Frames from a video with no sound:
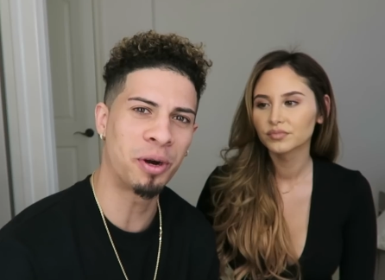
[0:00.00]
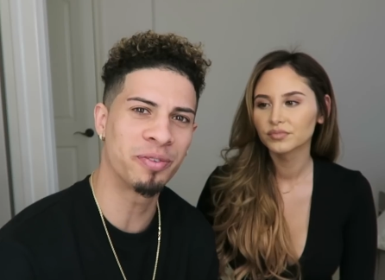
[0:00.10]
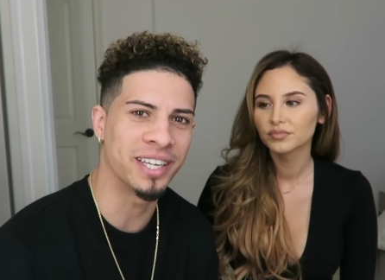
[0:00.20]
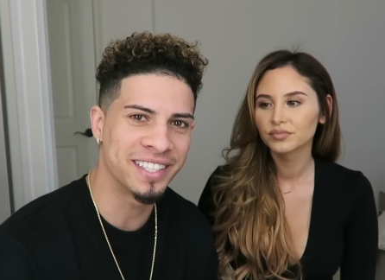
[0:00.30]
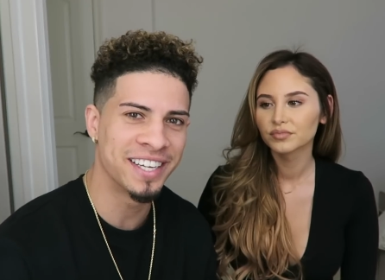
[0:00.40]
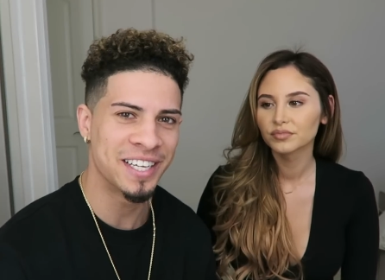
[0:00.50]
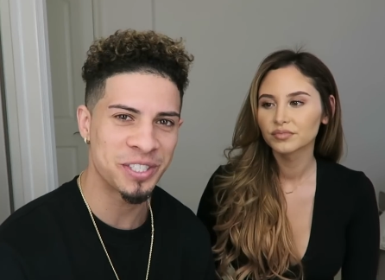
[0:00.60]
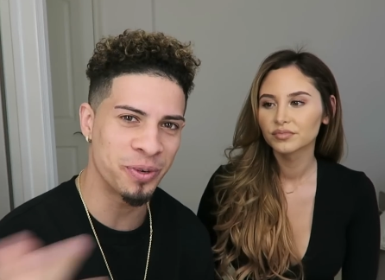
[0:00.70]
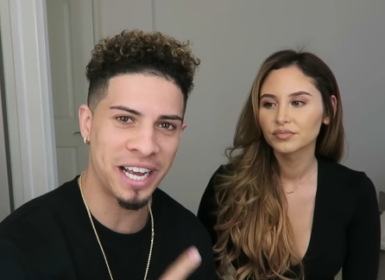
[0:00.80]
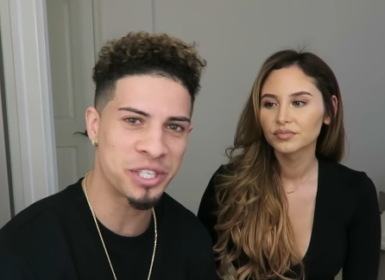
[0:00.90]
Speaker 1: perfect.
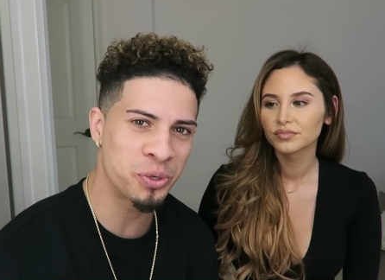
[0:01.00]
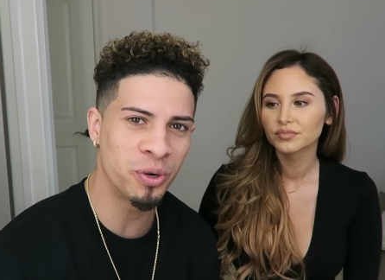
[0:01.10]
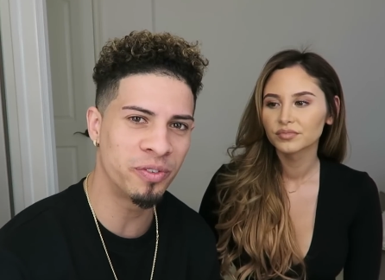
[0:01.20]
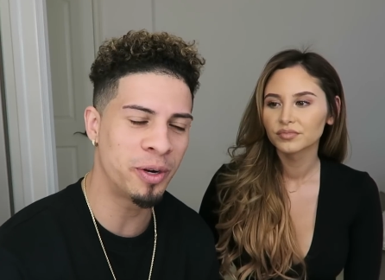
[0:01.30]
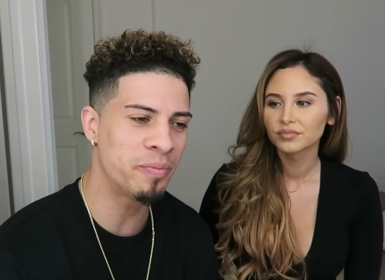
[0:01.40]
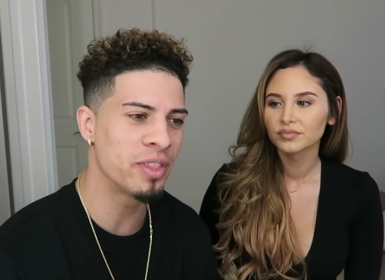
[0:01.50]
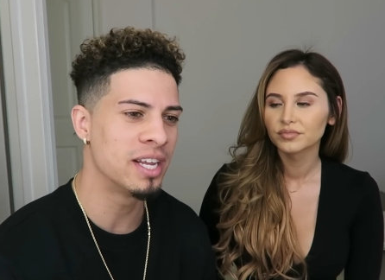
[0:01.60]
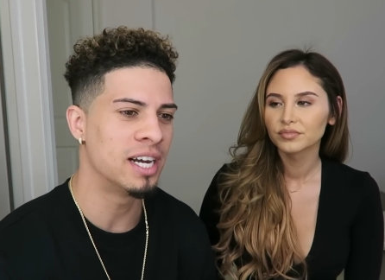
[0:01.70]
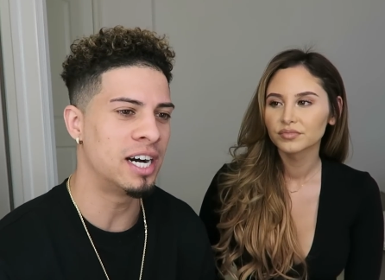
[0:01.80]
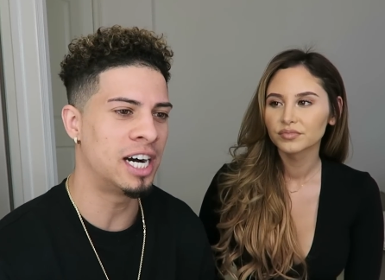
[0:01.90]
So we got two of them,
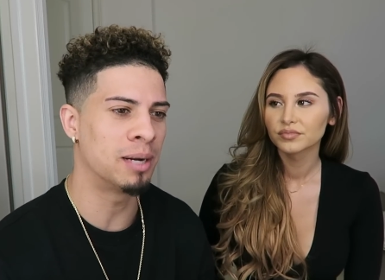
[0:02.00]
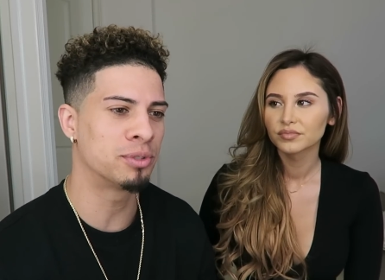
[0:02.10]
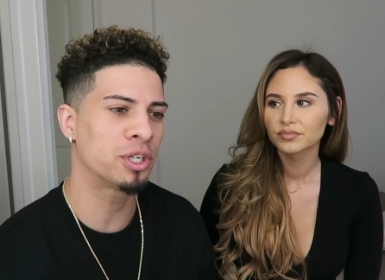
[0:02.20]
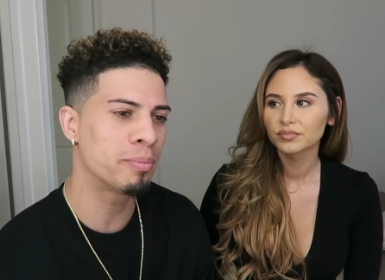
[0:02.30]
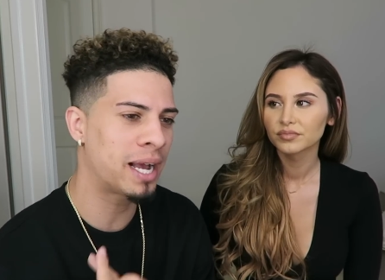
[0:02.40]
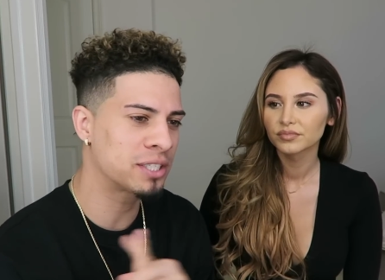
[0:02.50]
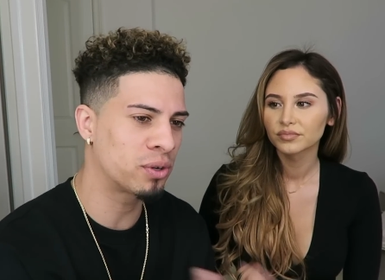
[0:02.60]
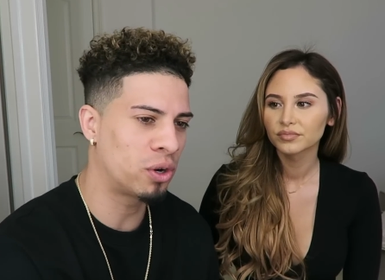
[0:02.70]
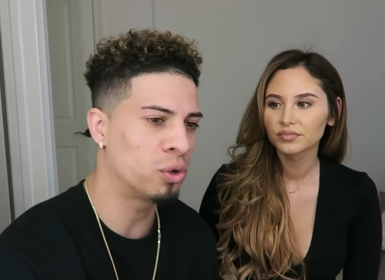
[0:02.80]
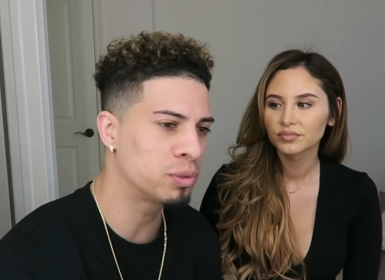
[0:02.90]
um, took them
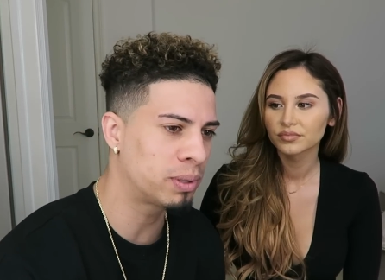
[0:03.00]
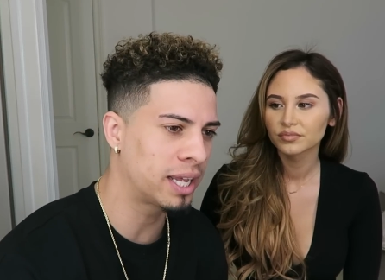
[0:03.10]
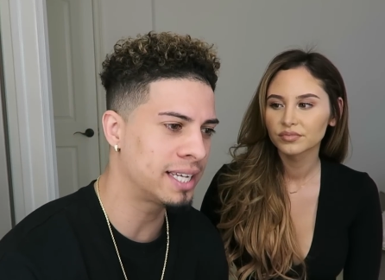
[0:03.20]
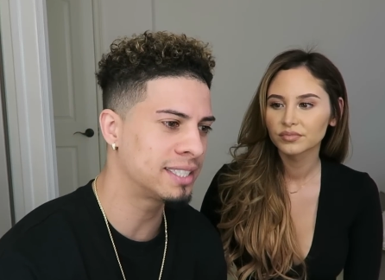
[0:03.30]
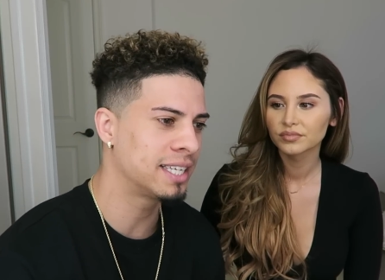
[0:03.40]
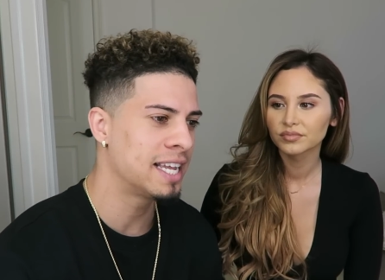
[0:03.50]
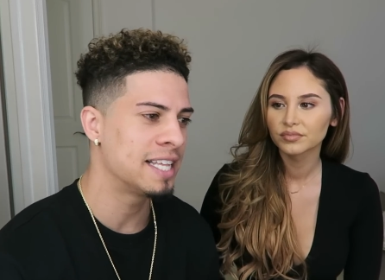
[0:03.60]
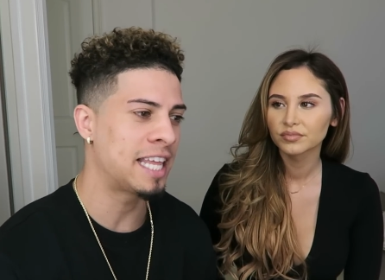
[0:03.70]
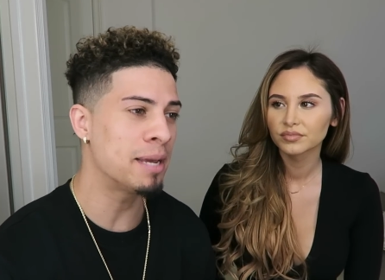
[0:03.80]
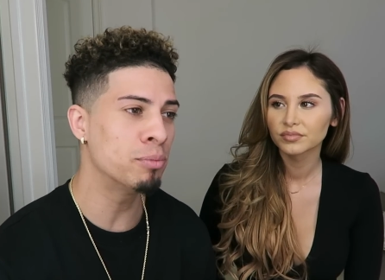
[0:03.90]
back to our old place.
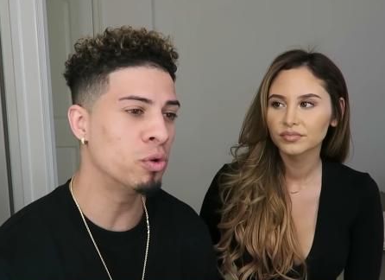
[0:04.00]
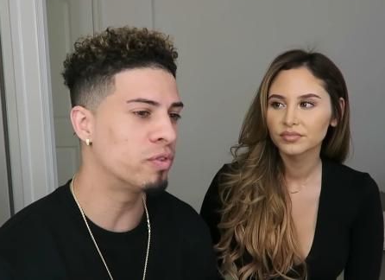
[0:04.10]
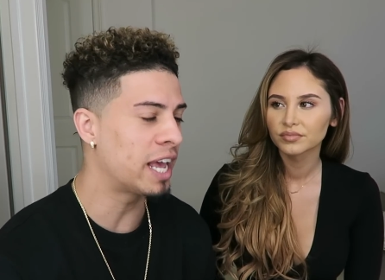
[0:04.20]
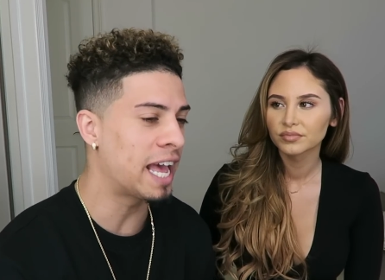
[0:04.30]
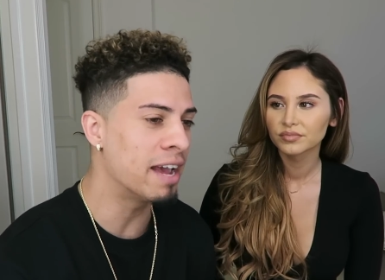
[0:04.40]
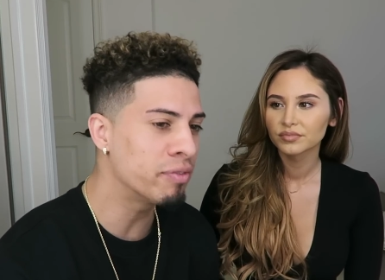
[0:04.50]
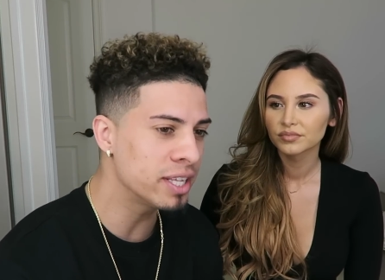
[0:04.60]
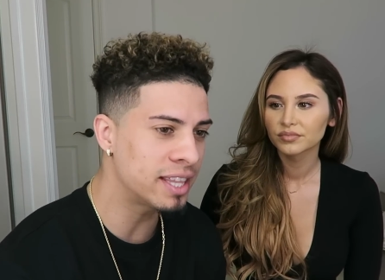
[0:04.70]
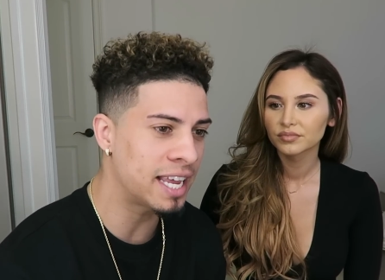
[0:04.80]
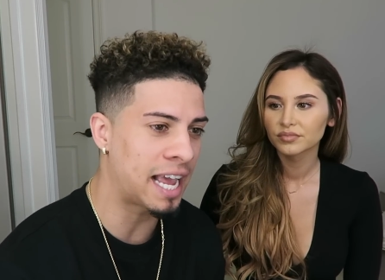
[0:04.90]
They moved
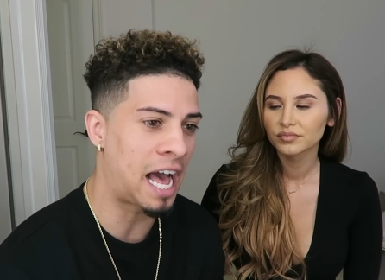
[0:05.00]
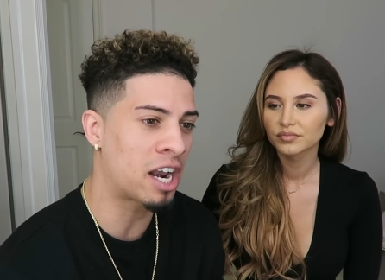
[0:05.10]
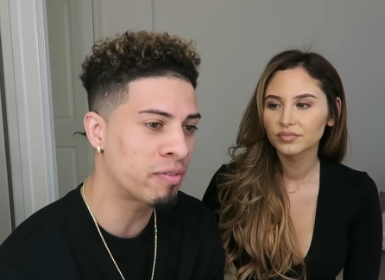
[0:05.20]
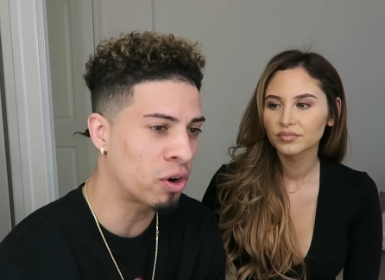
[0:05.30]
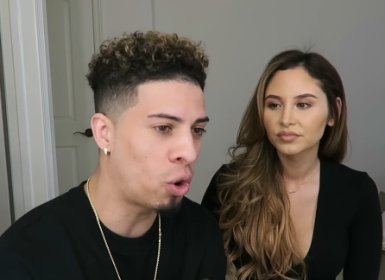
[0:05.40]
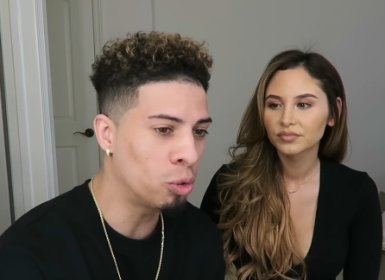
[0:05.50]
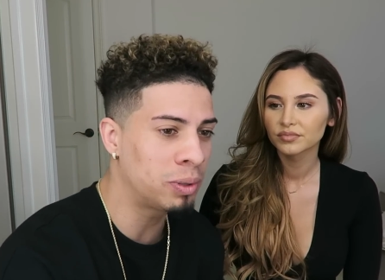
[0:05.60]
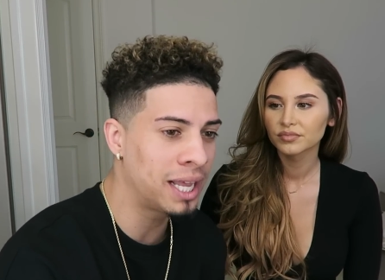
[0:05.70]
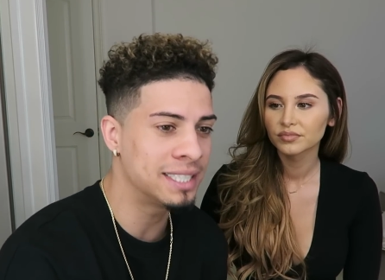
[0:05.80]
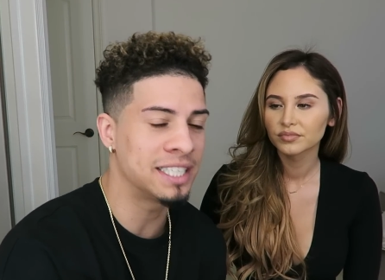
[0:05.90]
everything out of our
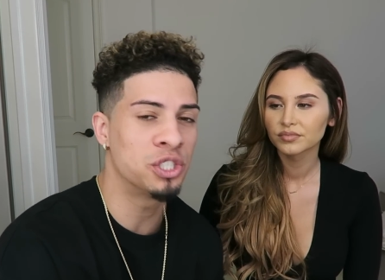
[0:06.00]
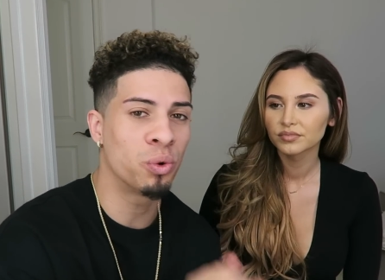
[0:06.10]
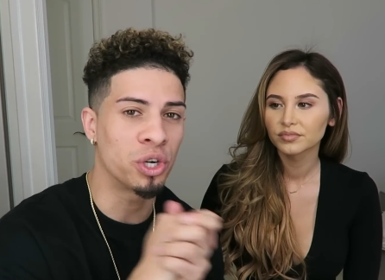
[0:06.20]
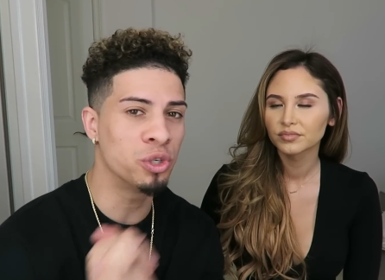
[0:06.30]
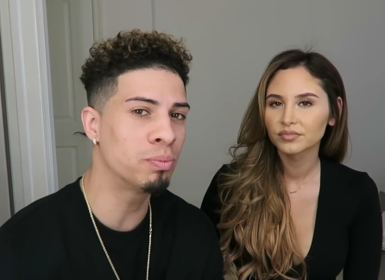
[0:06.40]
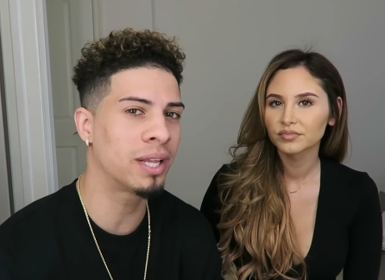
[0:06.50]
old place into our new